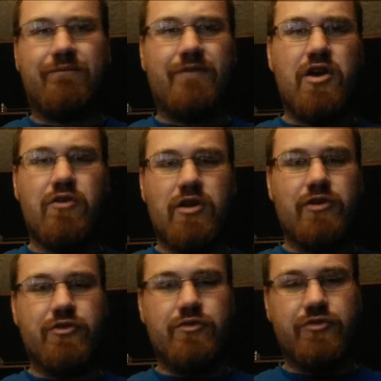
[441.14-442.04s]
very
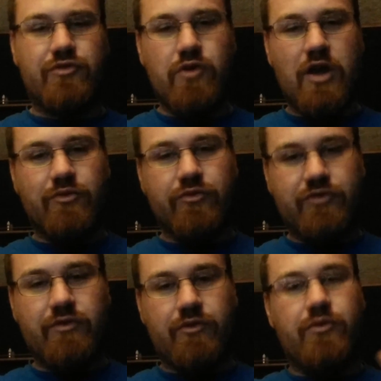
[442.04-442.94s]
rarely do the 2 actual
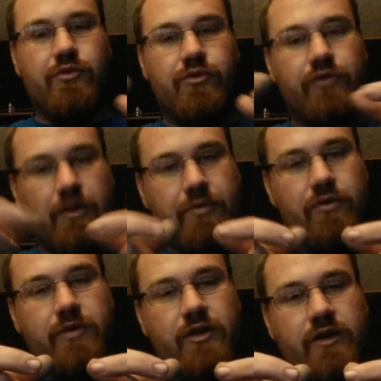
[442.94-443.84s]
single cools and put
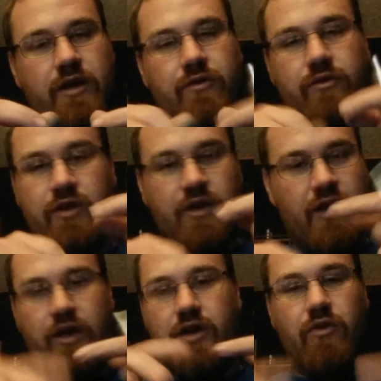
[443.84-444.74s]
them in together
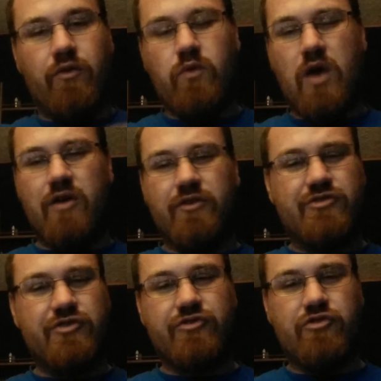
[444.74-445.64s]
and cut all those wires. It's
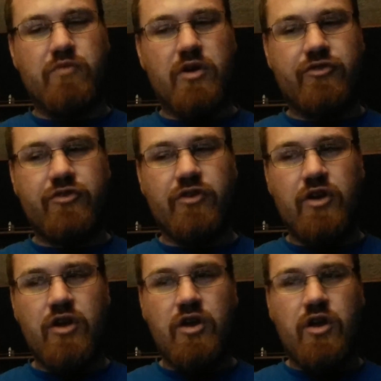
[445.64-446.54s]
just too much.
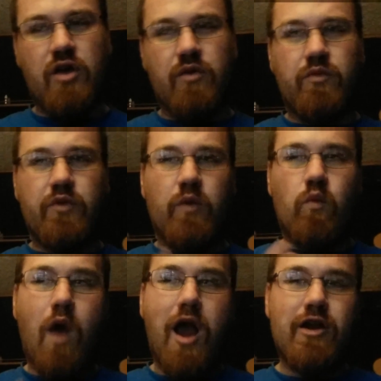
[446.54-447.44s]

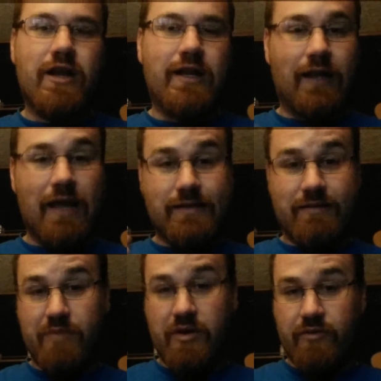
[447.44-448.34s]
Wiring less is
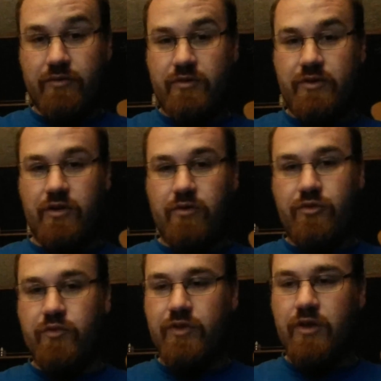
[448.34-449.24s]
better. You know,
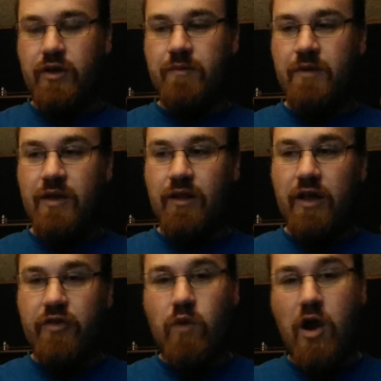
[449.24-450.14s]
the
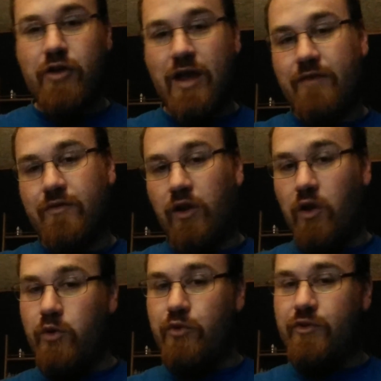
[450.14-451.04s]
less wire you have, the
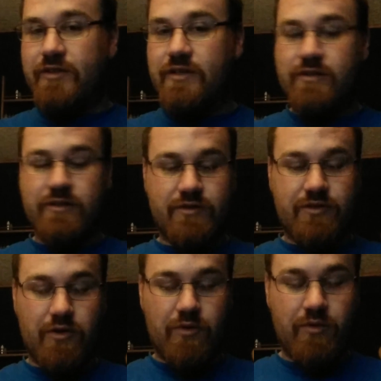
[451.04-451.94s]
lower the resistance.
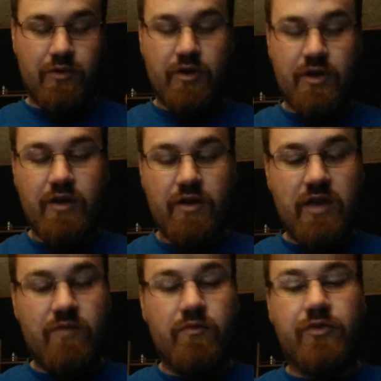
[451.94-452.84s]
So
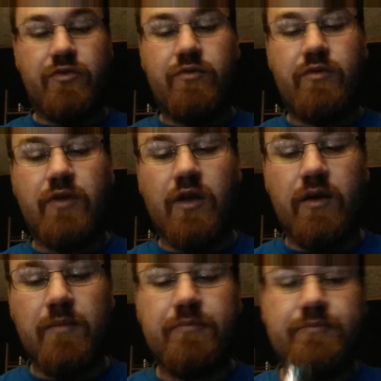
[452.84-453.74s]
even with
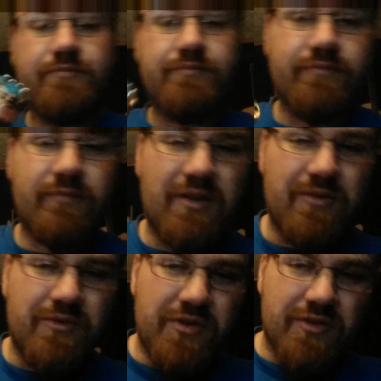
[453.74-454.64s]
the, I don't
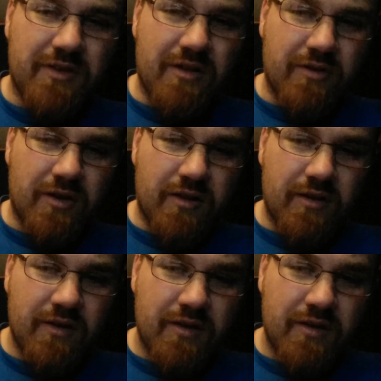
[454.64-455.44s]
know if you can see that or not.